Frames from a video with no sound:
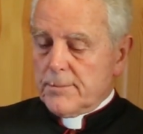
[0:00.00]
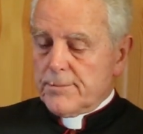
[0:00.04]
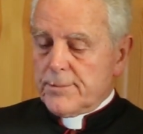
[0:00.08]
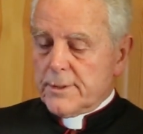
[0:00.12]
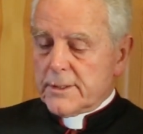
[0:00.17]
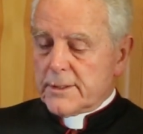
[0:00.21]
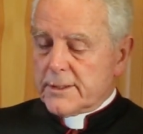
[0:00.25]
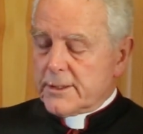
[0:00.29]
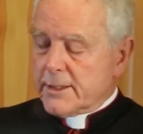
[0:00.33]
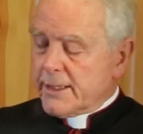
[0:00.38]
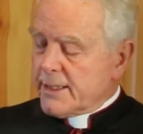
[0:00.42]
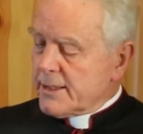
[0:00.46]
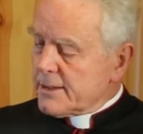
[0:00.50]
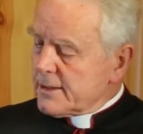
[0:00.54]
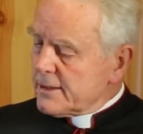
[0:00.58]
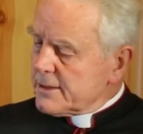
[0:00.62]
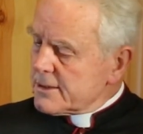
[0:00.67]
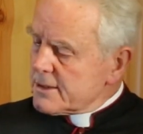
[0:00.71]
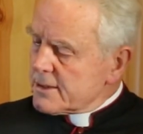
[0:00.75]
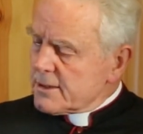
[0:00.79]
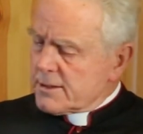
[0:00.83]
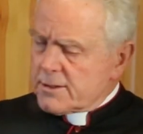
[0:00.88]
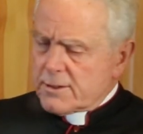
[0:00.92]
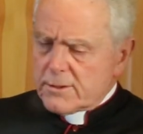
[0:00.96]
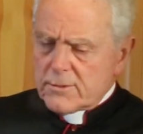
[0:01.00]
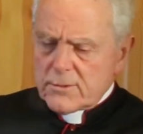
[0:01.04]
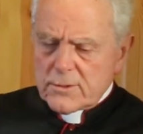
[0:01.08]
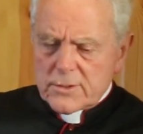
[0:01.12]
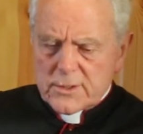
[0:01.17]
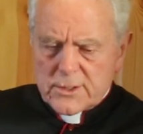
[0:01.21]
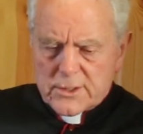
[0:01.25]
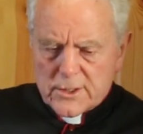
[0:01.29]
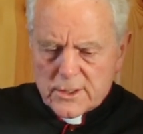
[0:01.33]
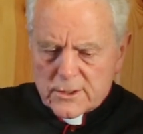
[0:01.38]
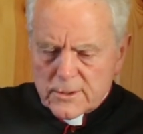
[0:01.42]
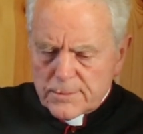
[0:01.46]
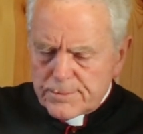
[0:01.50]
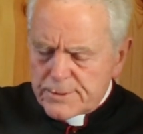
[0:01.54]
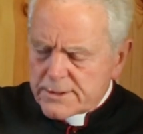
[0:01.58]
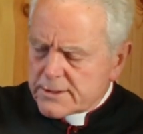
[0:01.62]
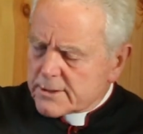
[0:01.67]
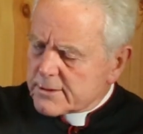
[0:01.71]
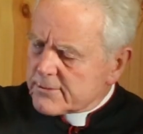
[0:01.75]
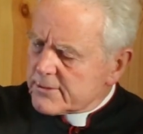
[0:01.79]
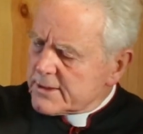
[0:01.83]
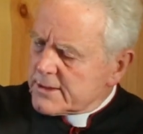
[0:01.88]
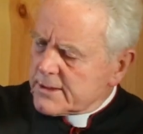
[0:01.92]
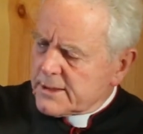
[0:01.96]
But the Catholics are too dopey
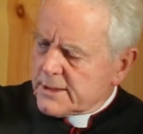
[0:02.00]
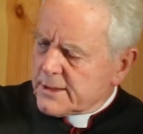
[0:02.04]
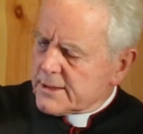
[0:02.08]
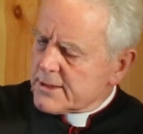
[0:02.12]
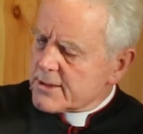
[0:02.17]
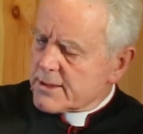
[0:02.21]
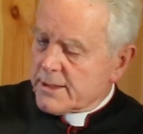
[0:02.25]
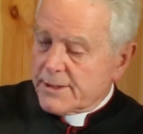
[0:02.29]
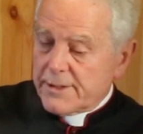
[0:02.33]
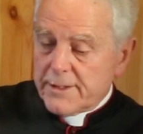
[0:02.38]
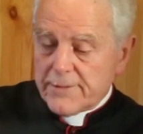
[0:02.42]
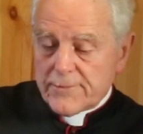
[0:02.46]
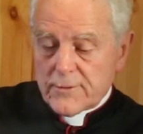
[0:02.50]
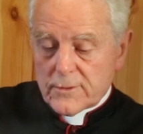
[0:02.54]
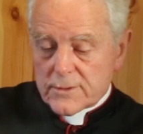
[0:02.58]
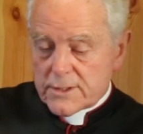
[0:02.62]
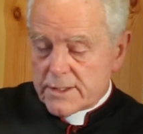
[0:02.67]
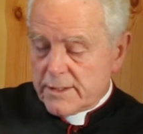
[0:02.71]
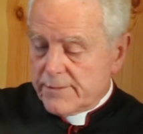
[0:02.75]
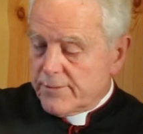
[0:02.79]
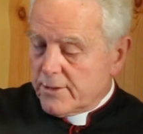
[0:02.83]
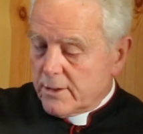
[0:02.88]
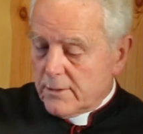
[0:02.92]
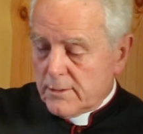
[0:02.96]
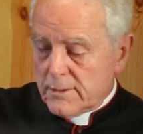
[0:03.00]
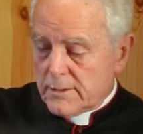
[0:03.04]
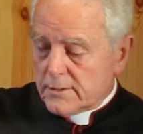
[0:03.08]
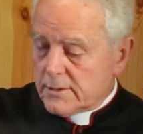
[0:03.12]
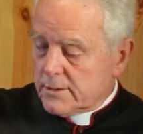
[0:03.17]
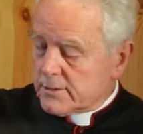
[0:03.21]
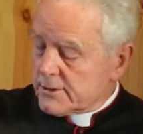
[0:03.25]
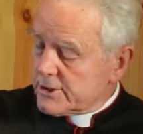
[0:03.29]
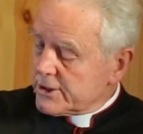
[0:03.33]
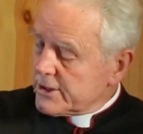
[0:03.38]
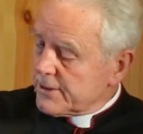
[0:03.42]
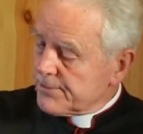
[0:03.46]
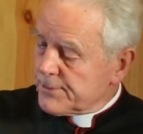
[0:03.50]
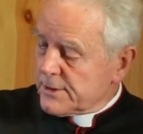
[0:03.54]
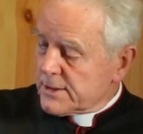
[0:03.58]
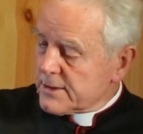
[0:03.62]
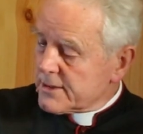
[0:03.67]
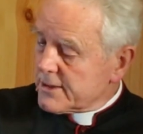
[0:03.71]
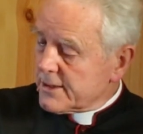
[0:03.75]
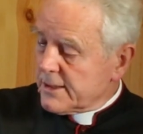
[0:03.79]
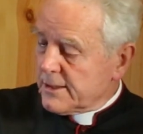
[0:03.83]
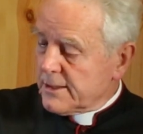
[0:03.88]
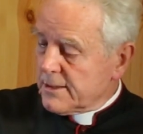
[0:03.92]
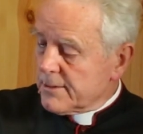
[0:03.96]
to realize, and of course they've no longer got
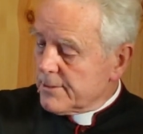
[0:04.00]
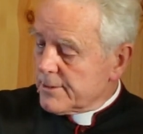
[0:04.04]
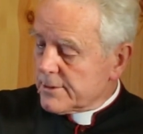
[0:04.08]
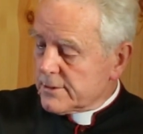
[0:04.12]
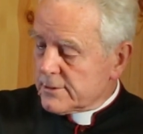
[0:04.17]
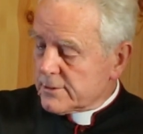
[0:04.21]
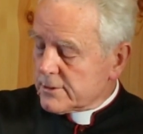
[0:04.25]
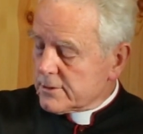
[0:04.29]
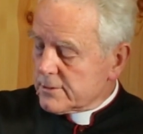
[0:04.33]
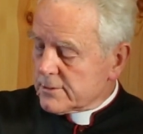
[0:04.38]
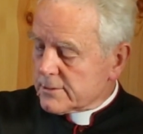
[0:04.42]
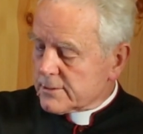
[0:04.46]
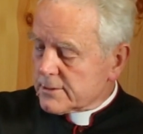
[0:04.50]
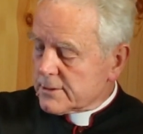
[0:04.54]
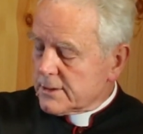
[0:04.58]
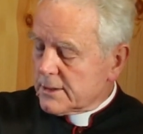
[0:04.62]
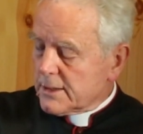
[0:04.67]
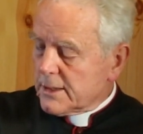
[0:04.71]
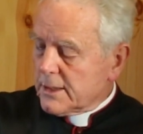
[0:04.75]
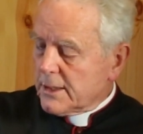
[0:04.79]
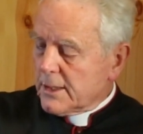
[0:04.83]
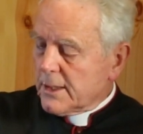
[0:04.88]
shepherds telling them the truth.